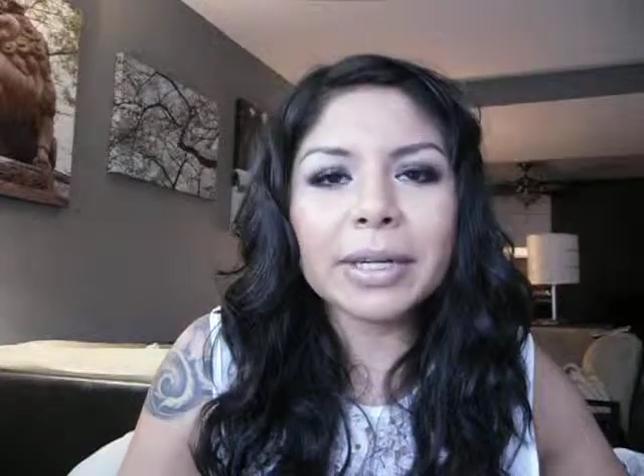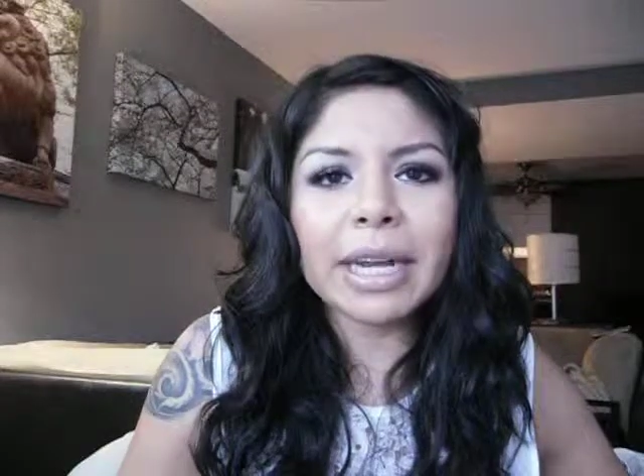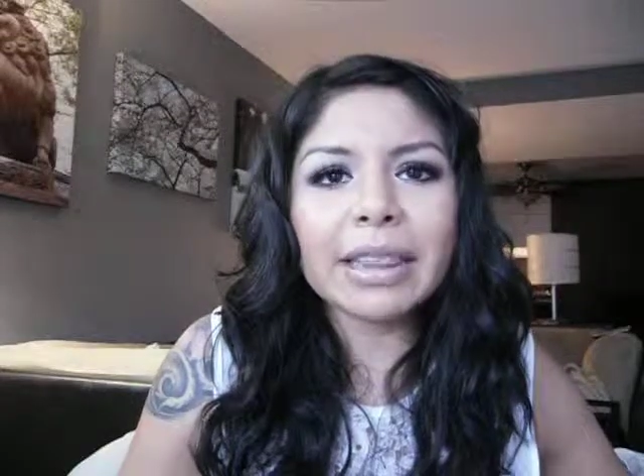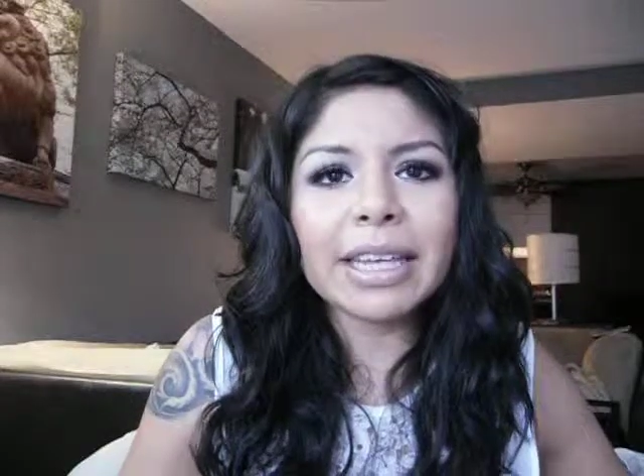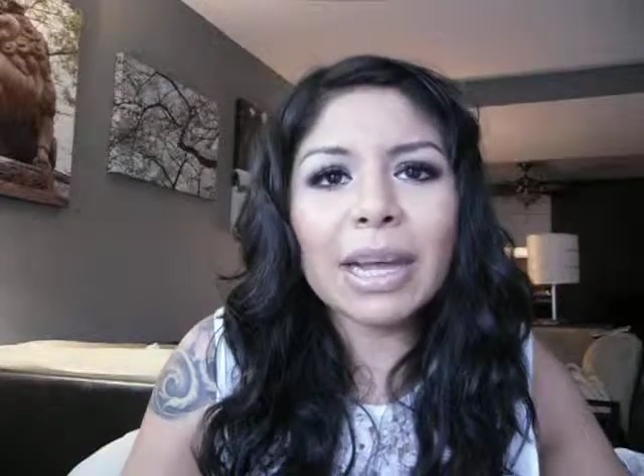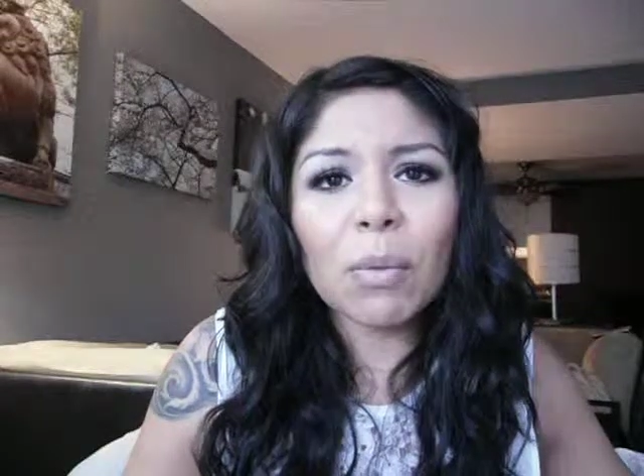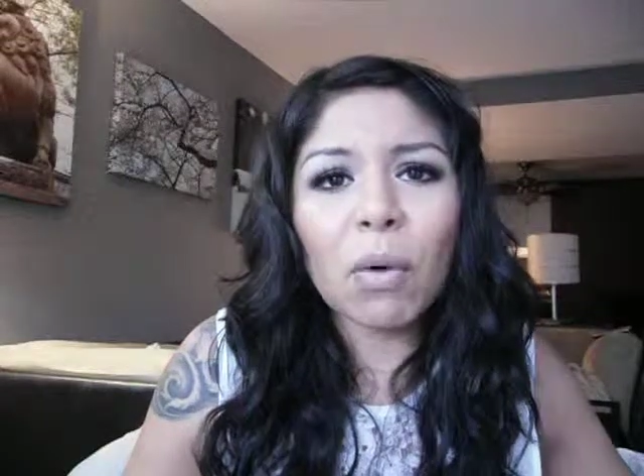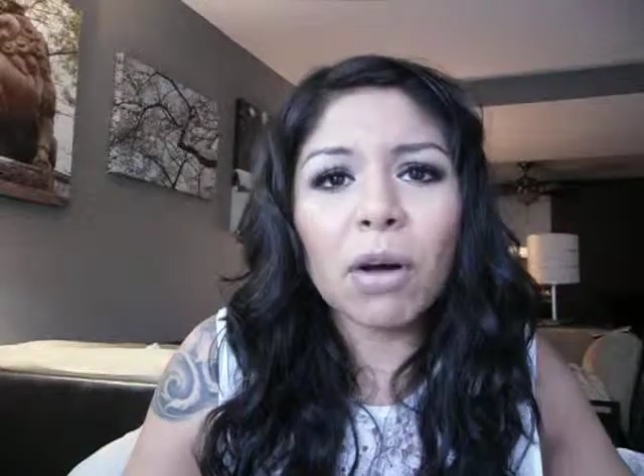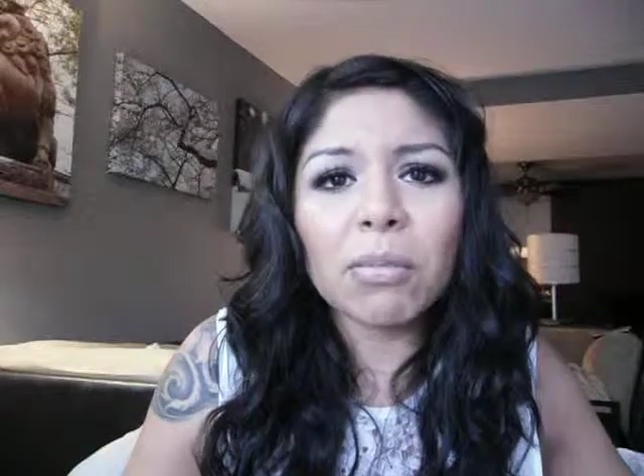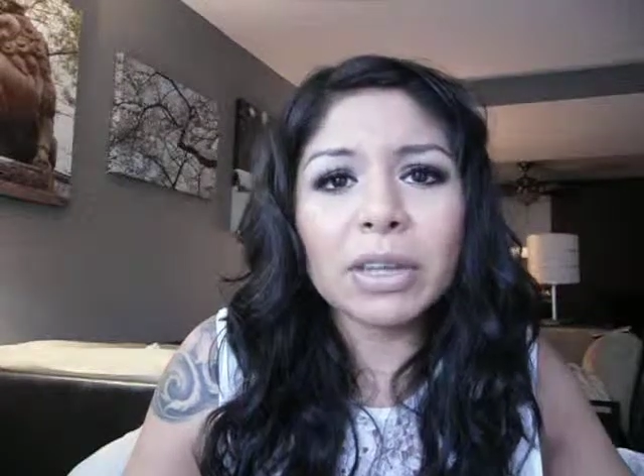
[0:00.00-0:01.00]
I think at
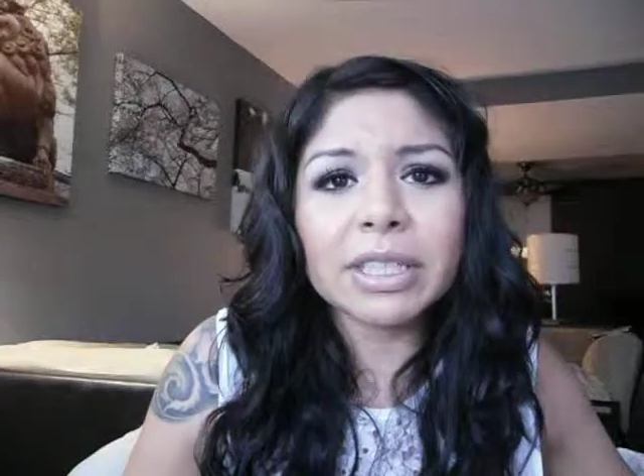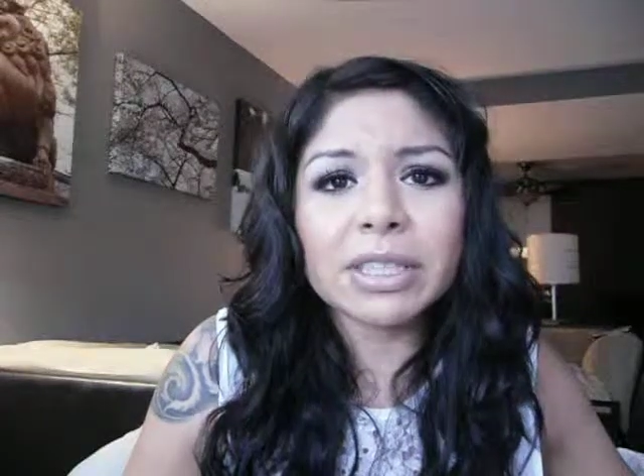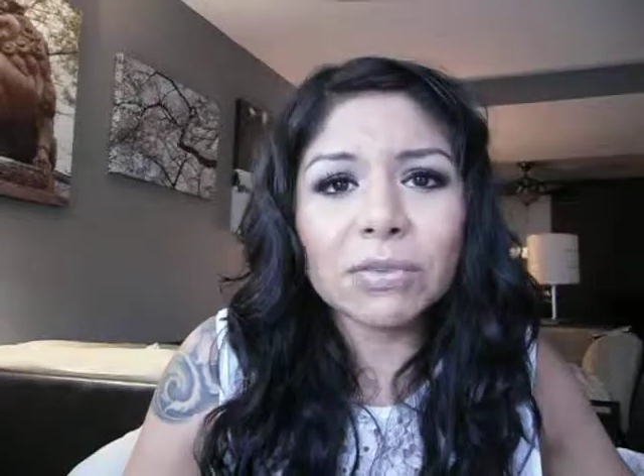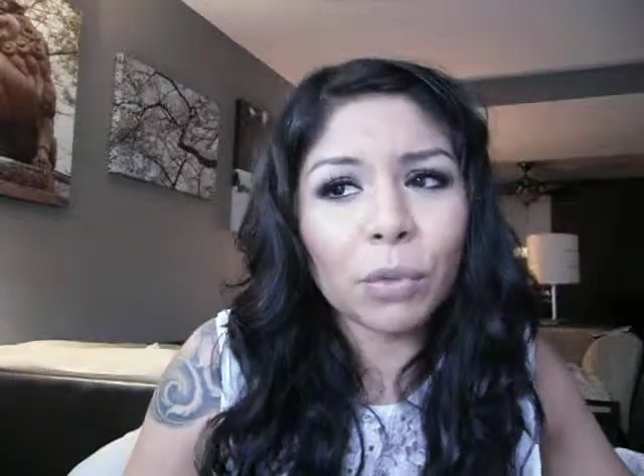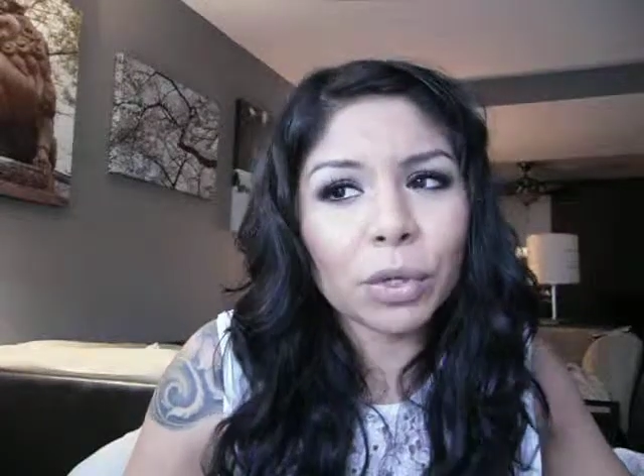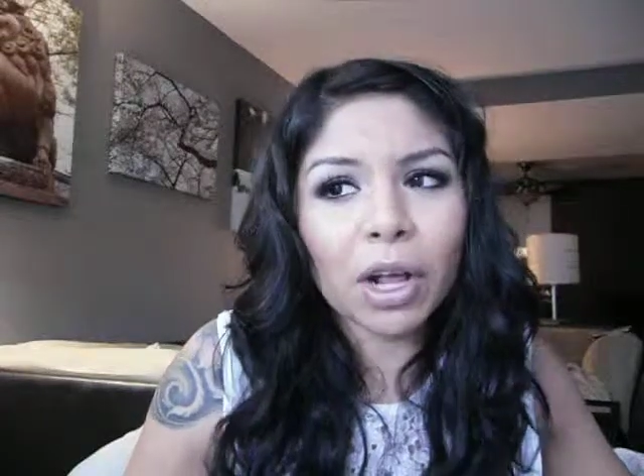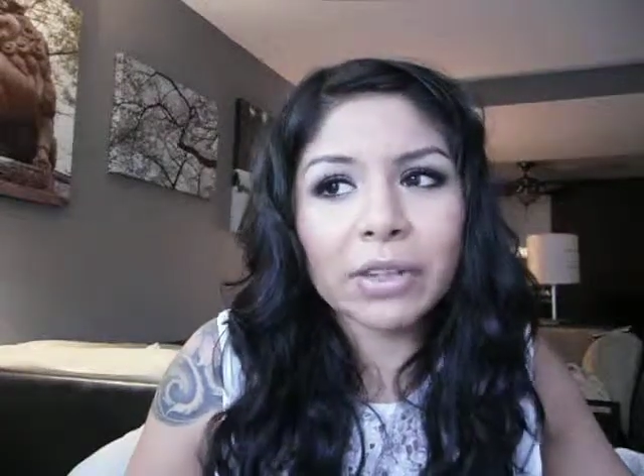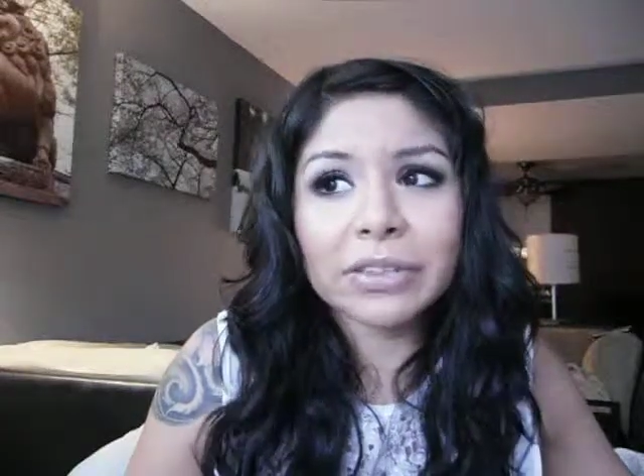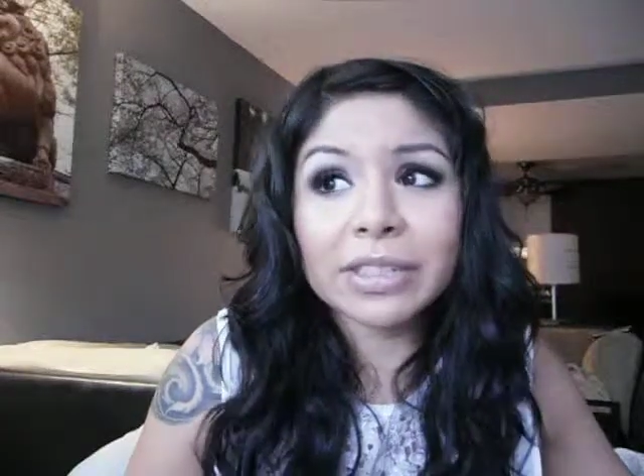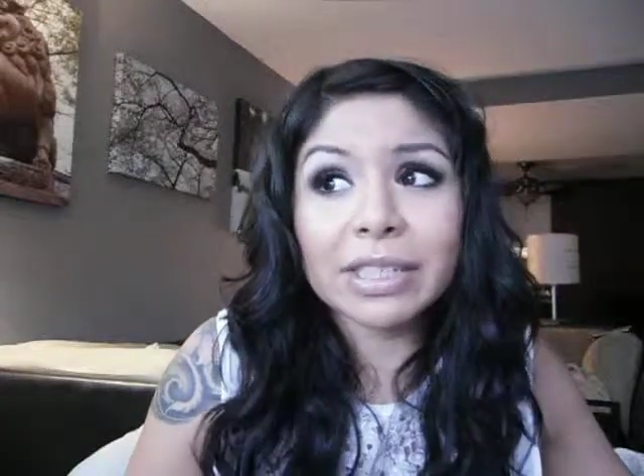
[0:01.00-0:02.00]
Walmart it's
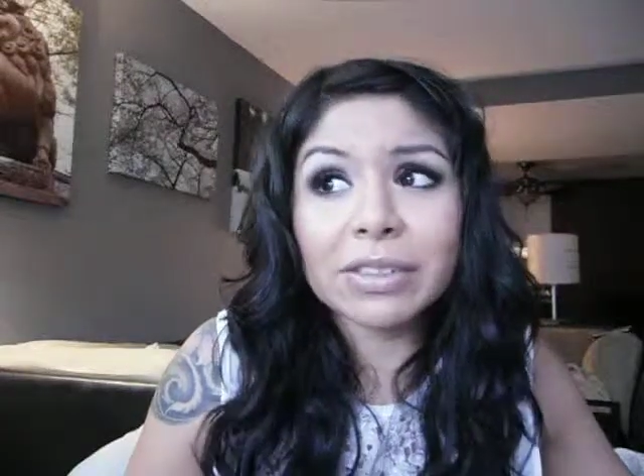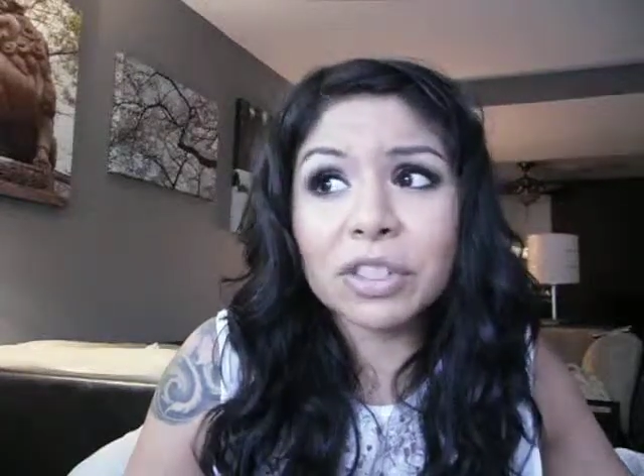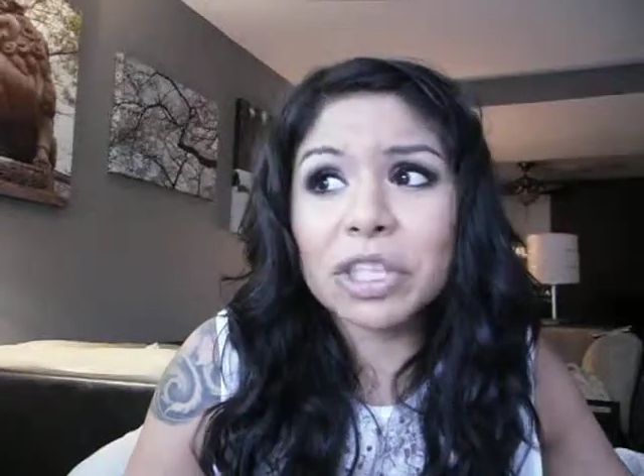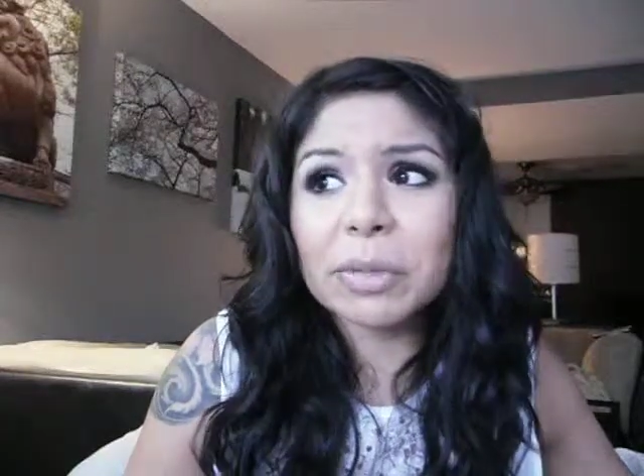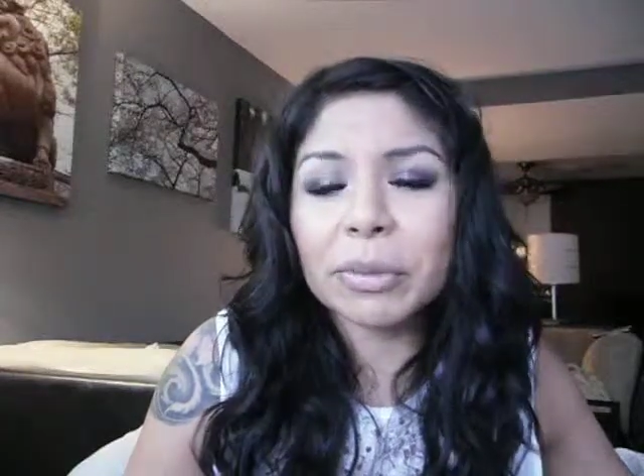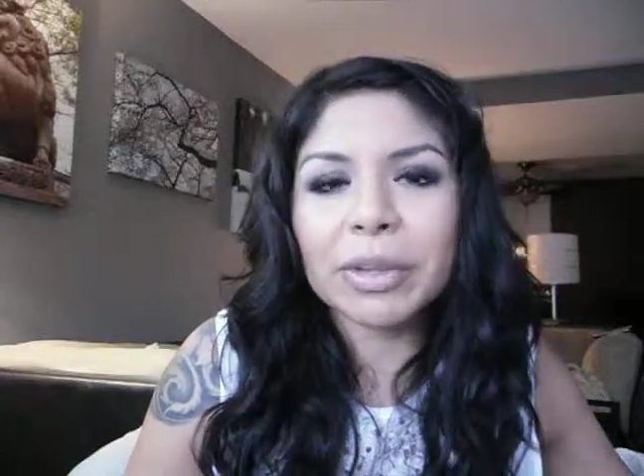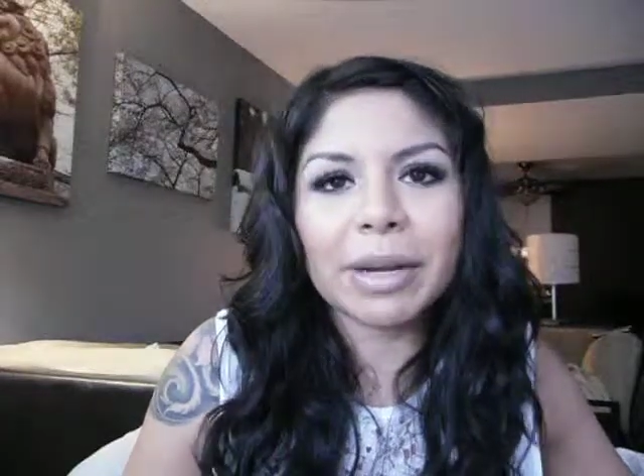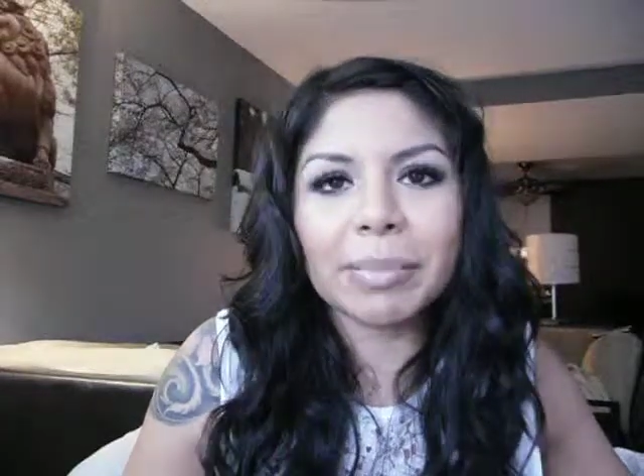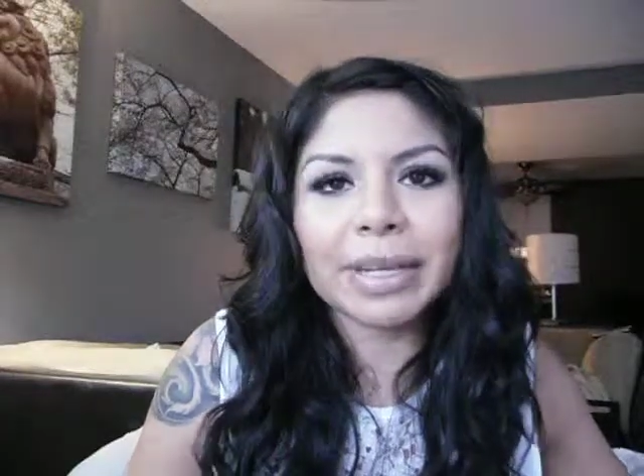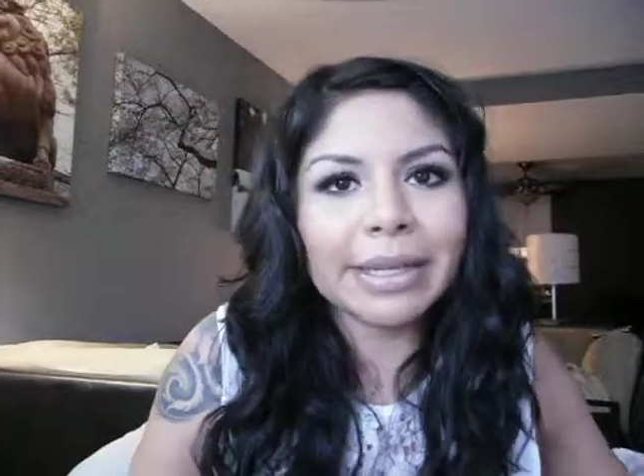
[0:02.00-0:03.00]
$4. It is cheaper there,
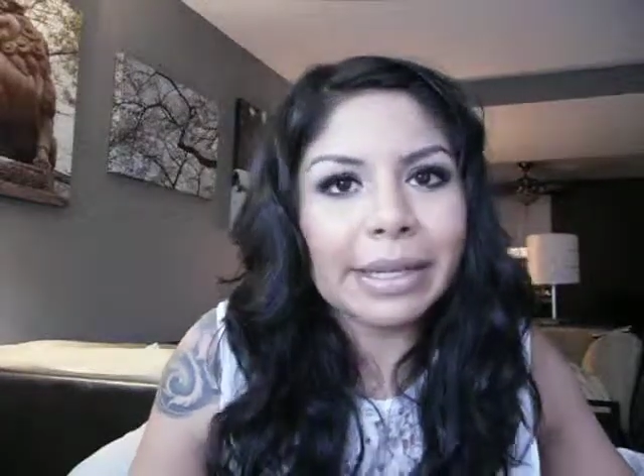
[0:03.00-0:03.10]
but